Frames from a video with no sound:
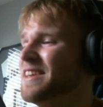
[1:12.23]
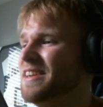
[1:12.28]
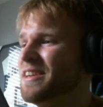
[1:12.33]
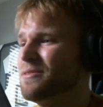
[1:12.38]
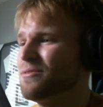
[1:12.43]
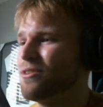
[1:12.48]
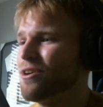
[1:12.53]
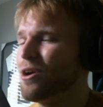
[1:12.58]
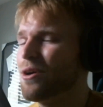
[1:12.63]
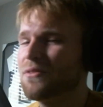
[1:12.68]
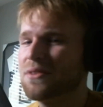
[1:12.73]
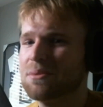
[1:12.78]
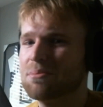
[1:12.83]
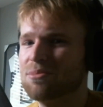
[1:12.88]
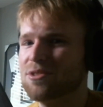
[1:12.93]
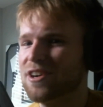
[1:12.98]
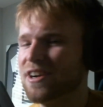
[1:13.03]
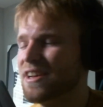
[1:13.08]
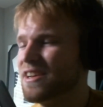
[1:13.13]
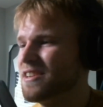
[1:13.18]
Didn't he fall off the
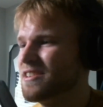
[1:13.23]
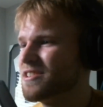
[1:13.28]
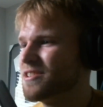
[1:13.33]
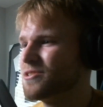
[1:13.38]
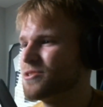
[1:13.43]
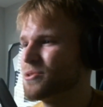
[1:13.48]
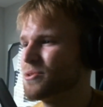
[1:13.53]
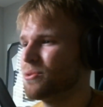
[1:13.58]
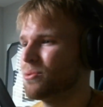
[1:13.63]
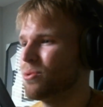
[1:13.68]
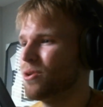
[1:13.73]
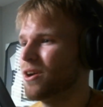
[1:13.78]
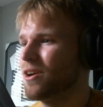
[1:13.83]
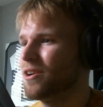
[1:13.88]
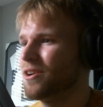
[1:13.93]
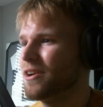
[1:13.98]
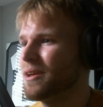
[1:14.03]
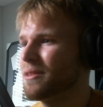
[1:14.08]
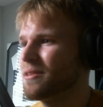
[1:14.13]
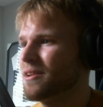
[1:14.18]
bridge into the
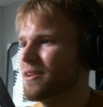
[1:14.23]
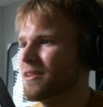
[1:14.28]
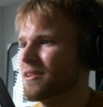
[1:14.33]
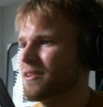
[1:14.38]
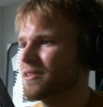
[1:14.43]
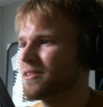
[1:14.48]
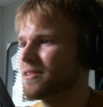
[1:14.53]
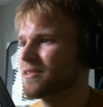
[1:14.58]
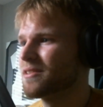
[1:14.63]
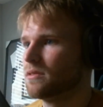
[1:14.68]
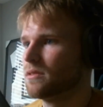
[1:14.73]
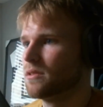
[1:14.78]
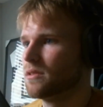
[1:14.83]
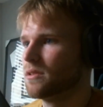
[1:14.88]
water, I think?